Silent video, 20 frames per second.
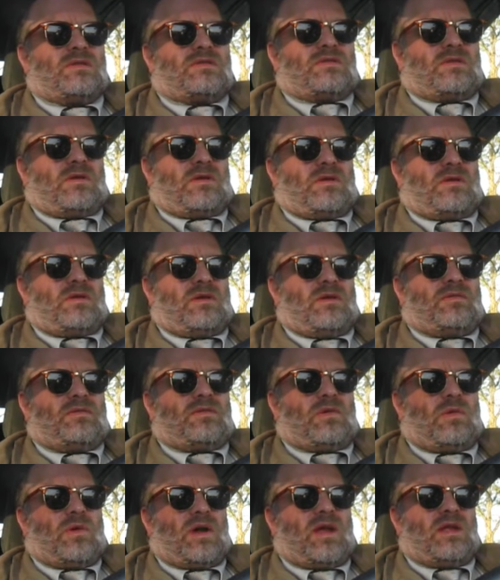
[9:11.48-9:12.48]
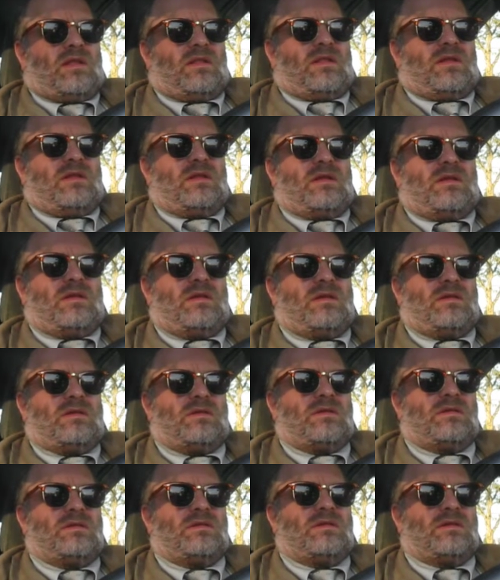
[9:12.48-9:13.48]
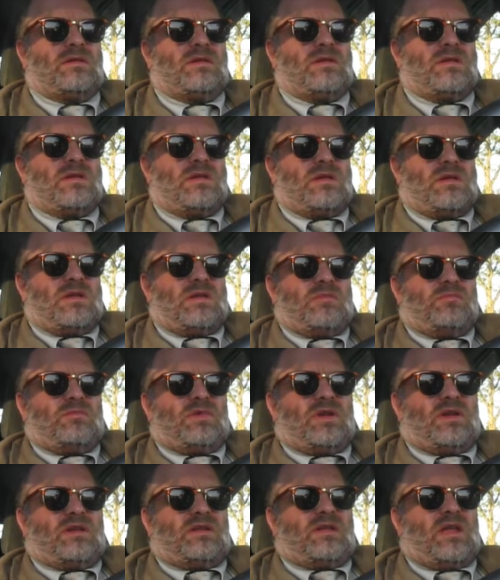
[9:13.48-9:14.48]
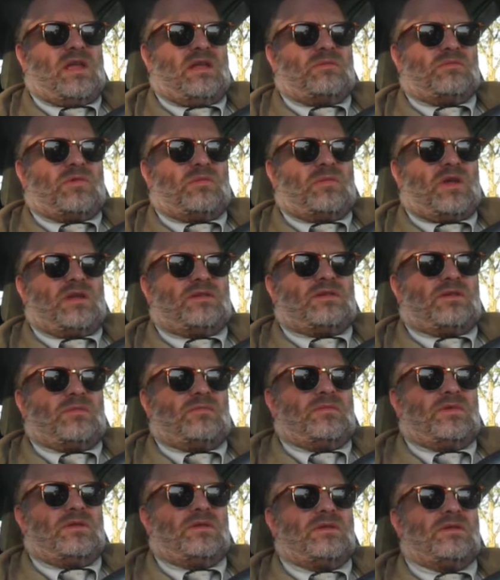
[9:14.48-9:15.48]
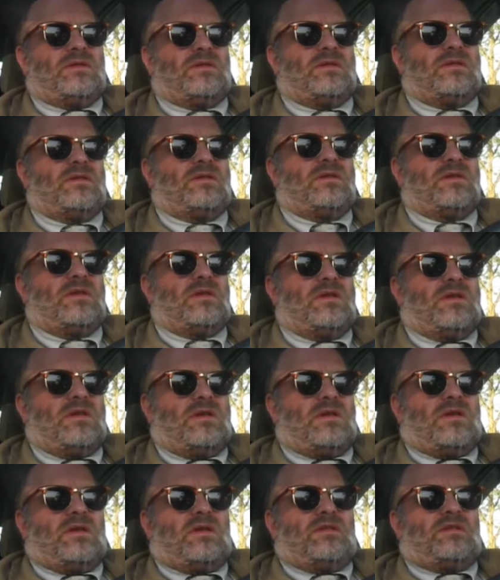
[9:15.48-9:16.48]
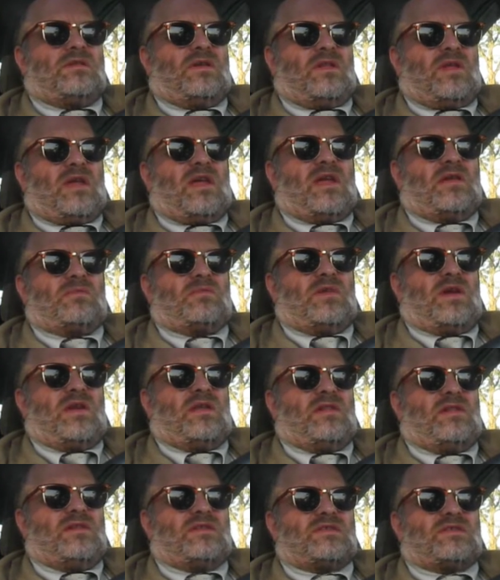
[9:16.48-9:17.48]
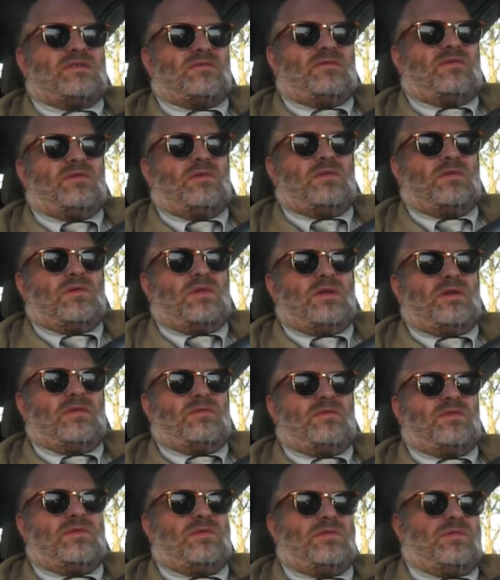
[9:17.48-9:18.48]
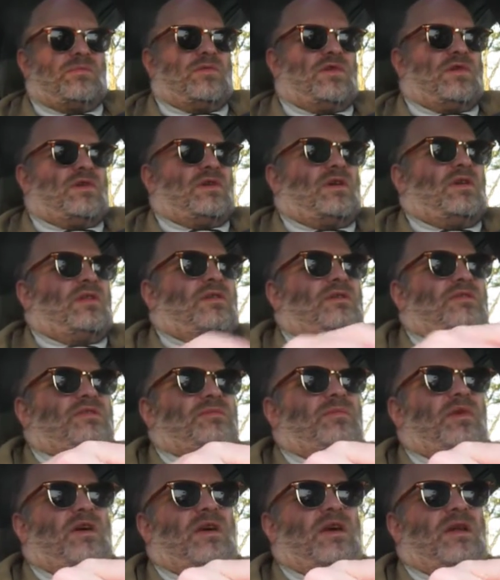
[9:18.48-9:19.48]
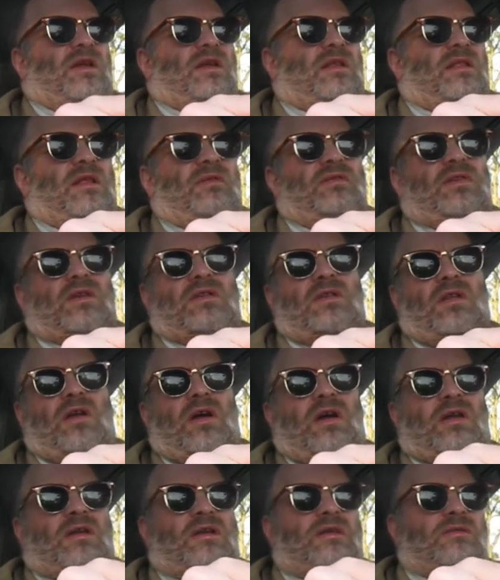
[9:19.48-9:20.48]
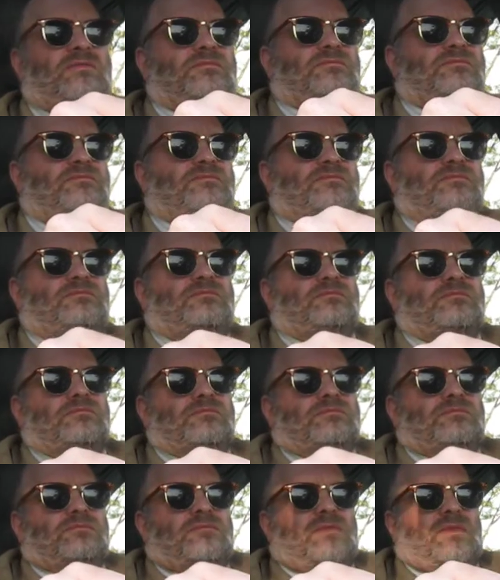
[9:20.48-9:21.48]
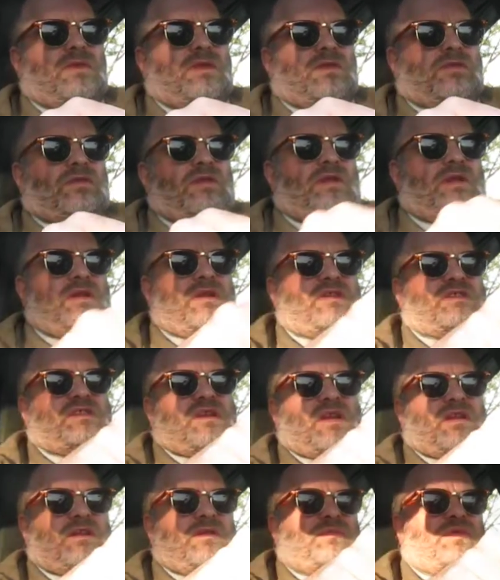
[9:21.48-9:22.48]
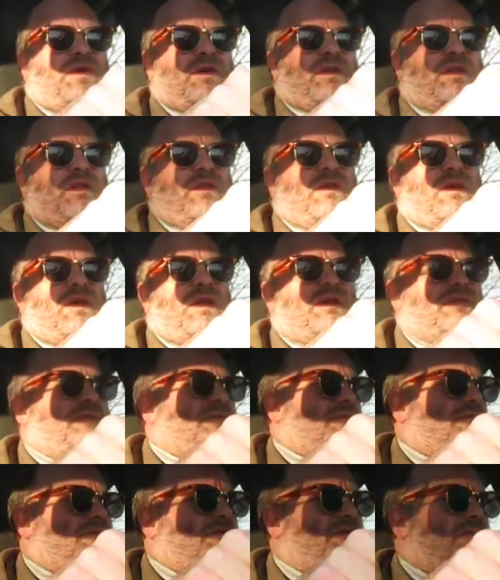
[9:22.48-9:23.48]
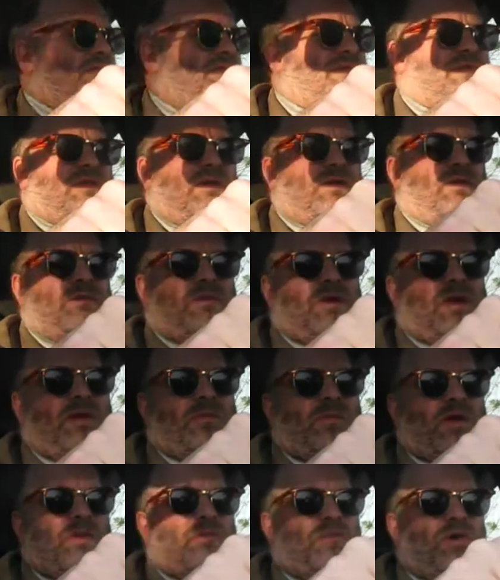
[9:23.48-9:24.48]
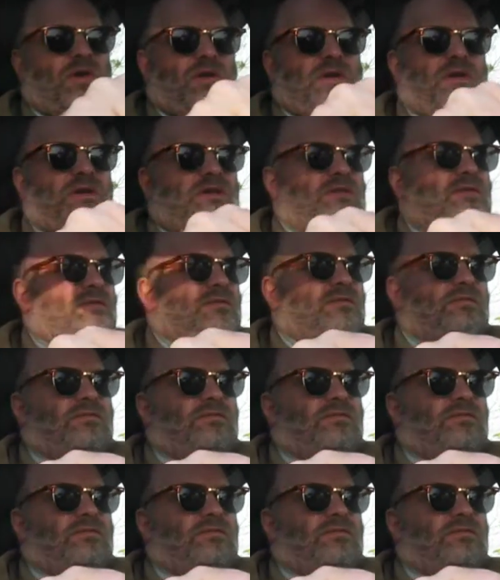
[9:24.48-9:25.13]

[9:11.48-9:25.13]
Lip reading: Started off quietly, but it gained momentum until I had my lease and fuel and a few more dollars by 11 o'clock. So then I sat in the parking lot and started reading my book, and